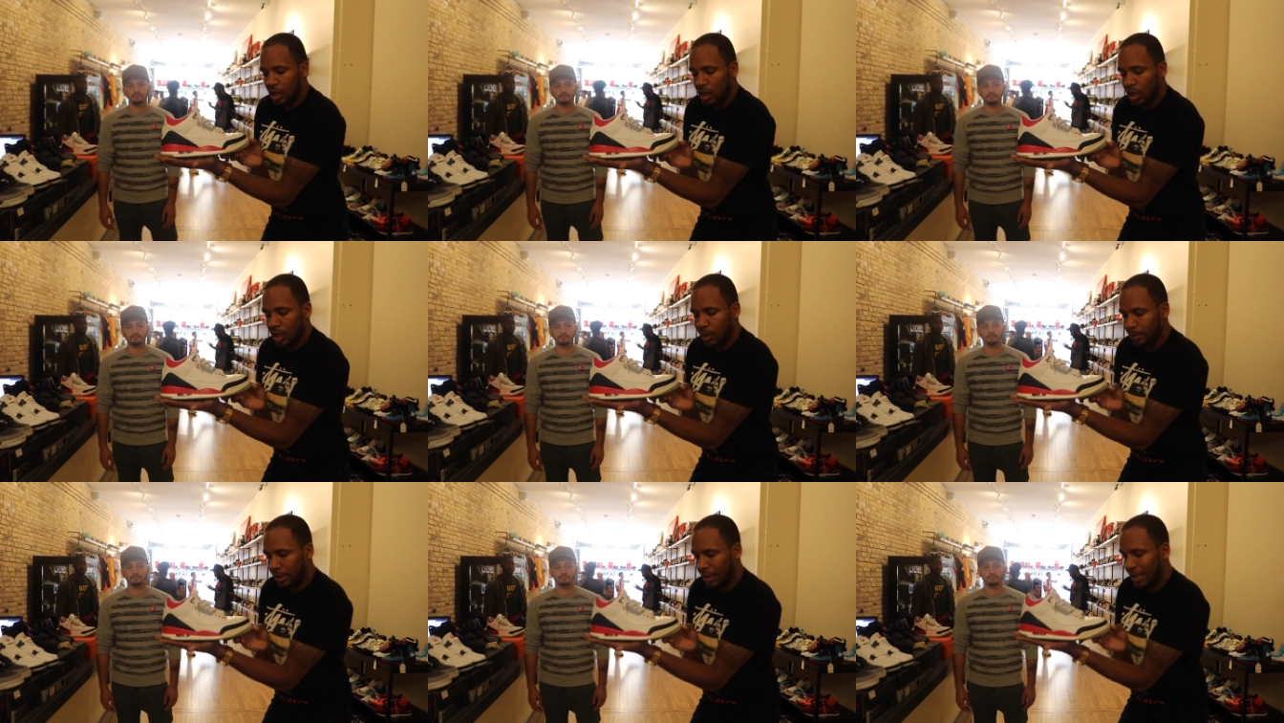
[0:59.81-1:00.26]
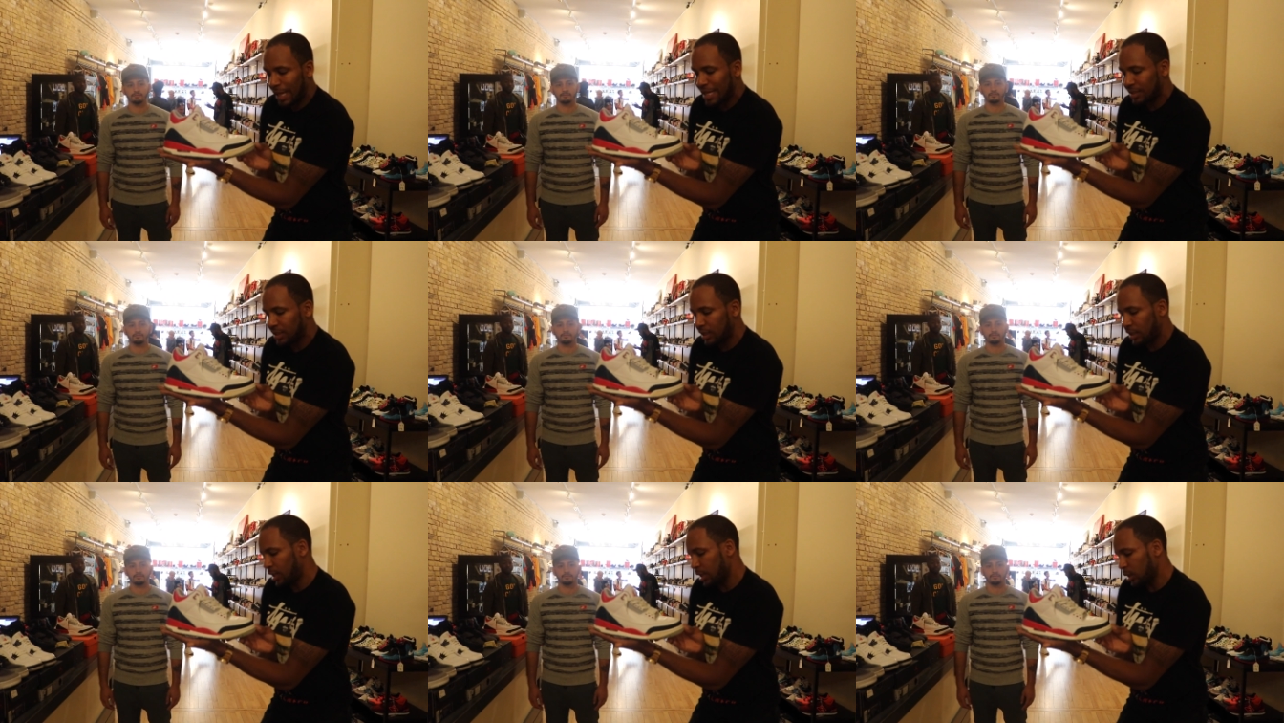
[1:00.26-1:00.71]
um,
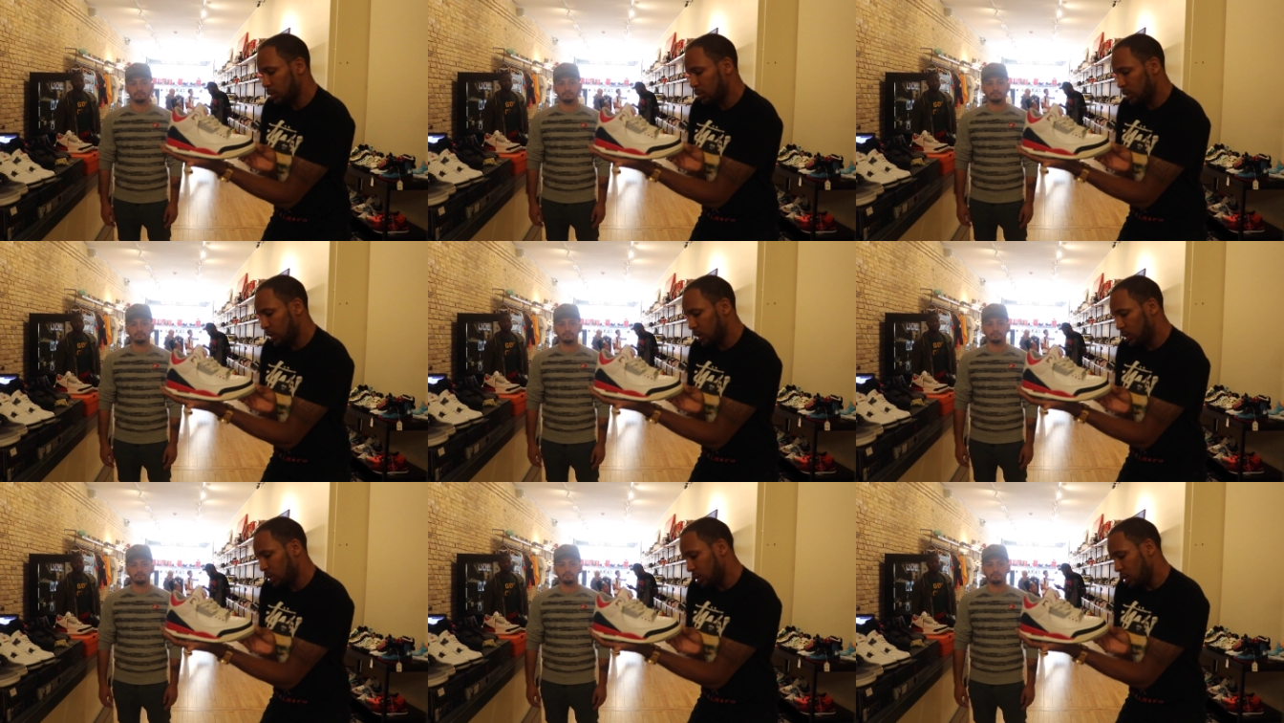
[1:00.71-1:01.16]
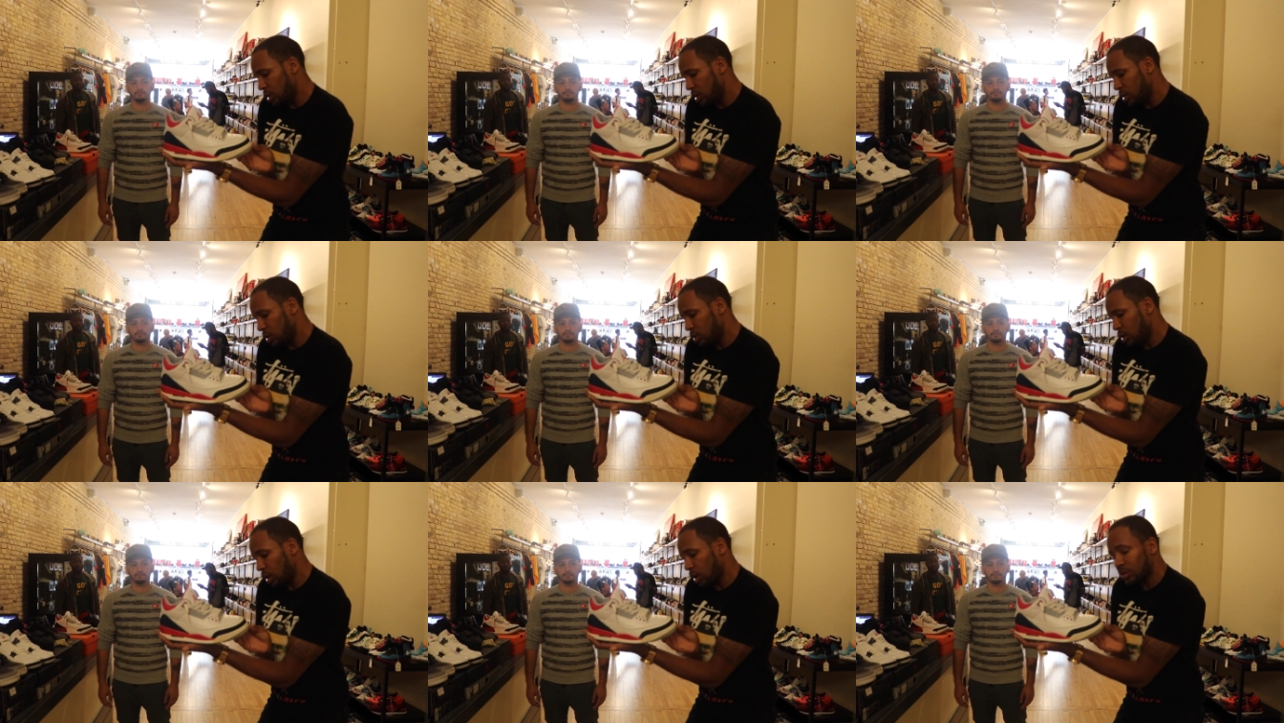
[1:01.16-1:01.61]
classic yellow one,
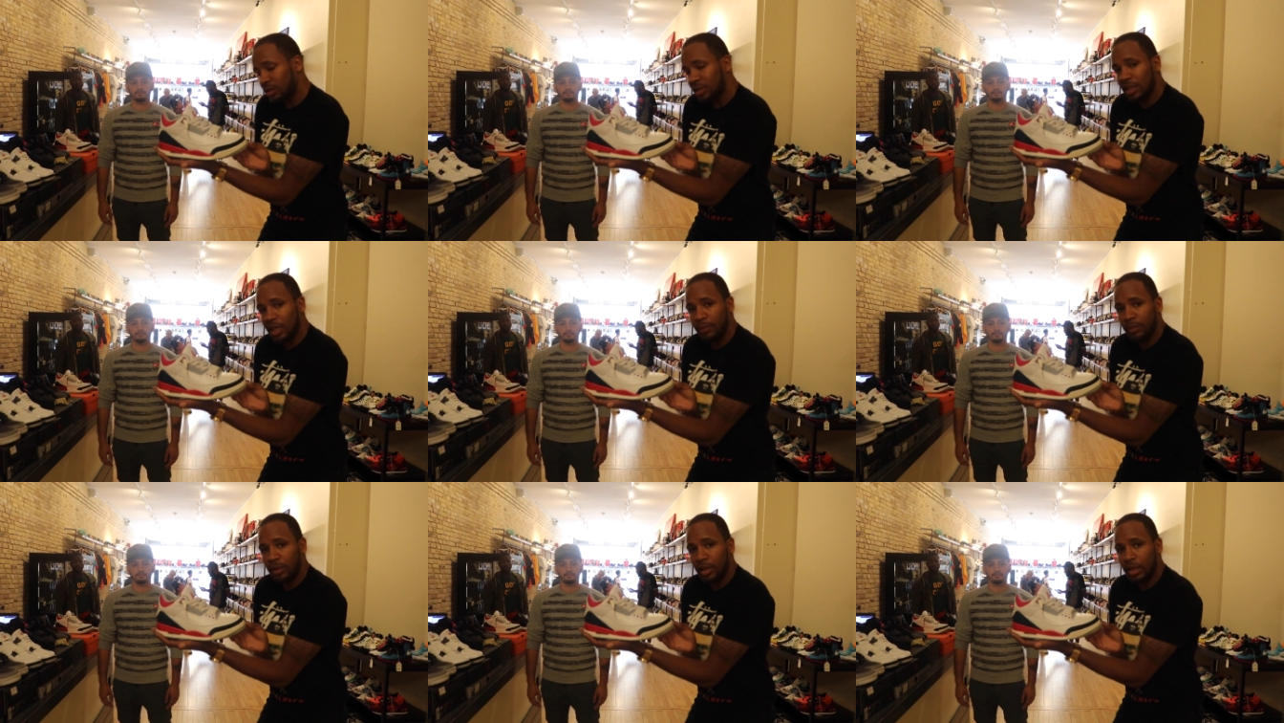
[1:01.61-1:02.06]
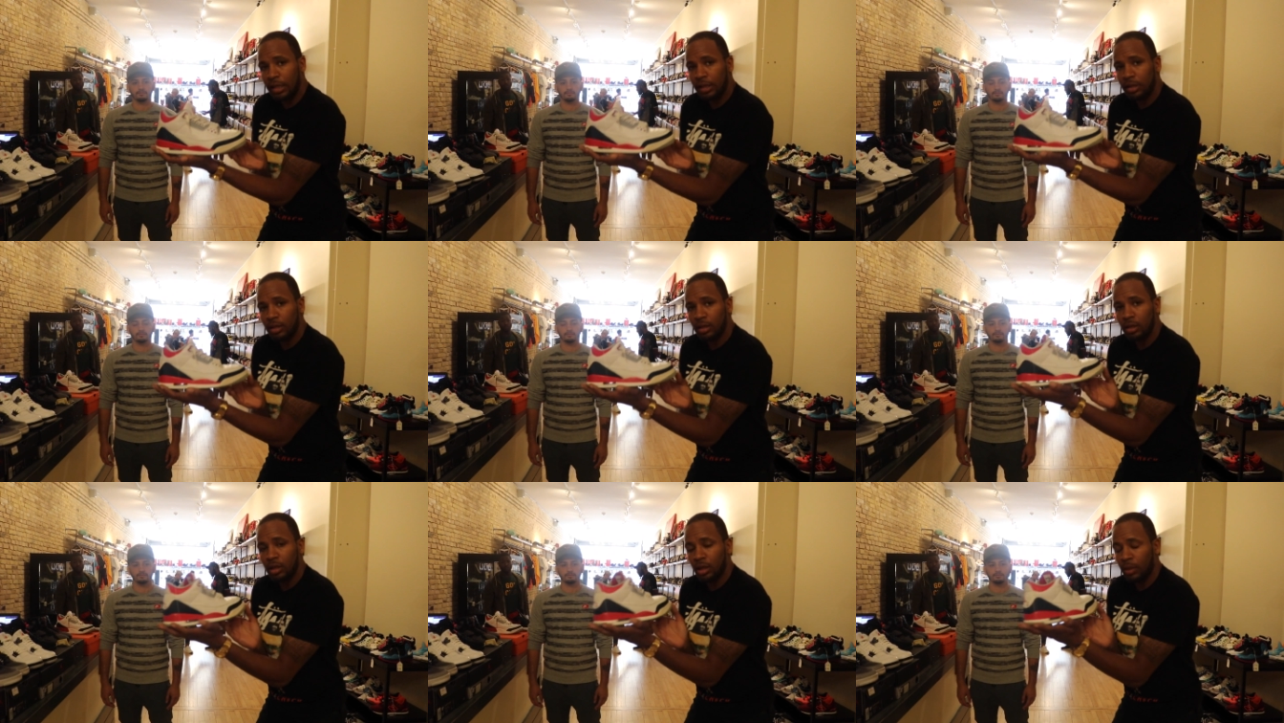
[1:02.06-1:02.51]
no
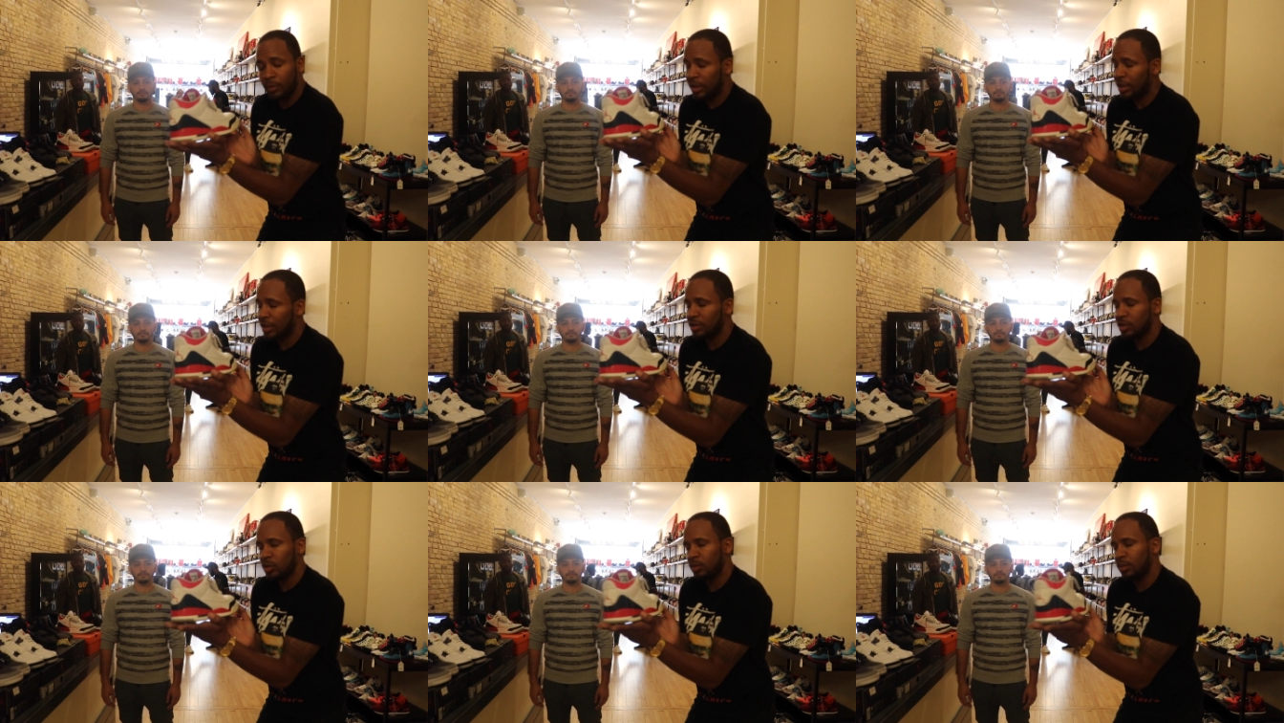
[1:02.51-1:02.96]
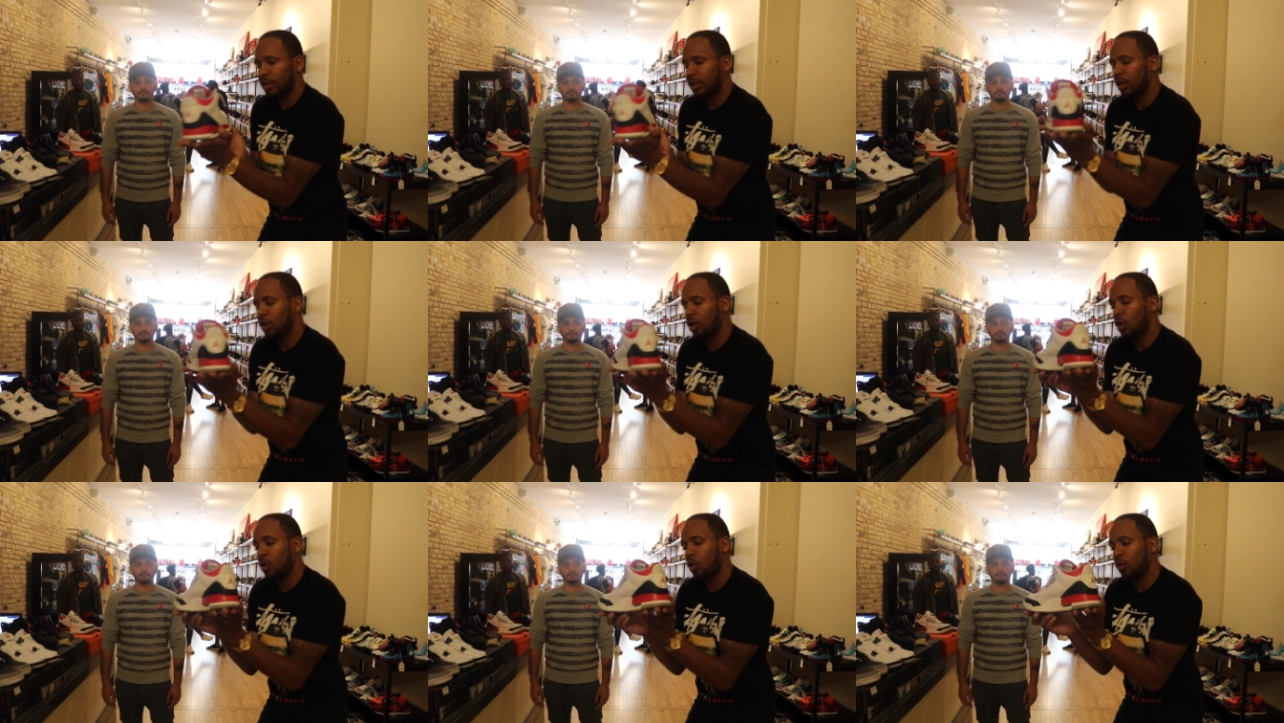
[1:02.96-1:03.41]
cement, I mean not
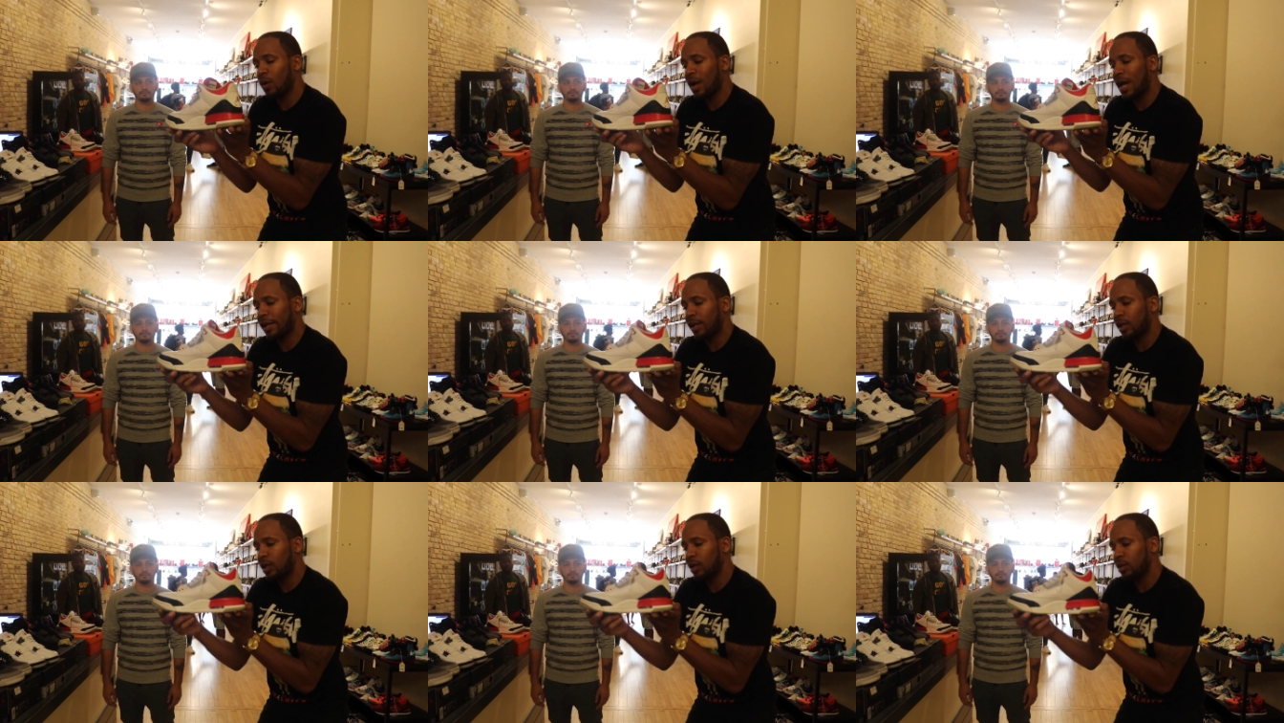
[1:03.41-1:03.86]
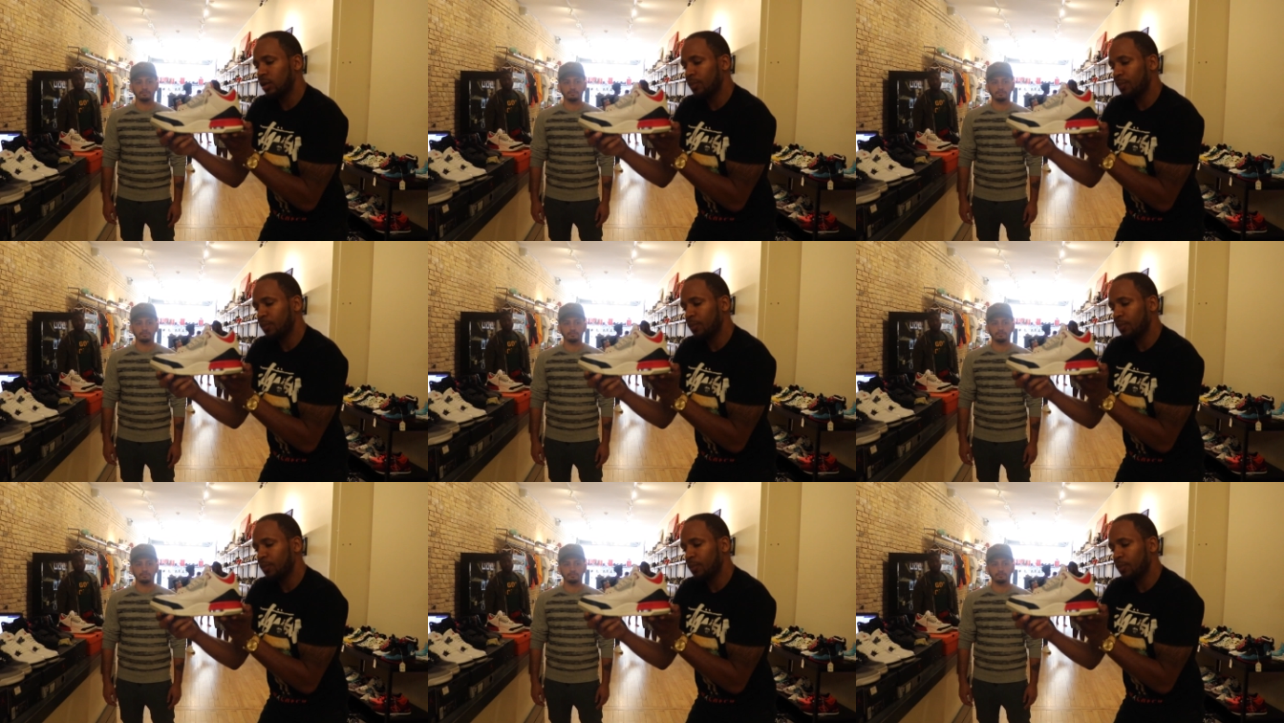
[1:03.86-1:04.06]
cement, no cracking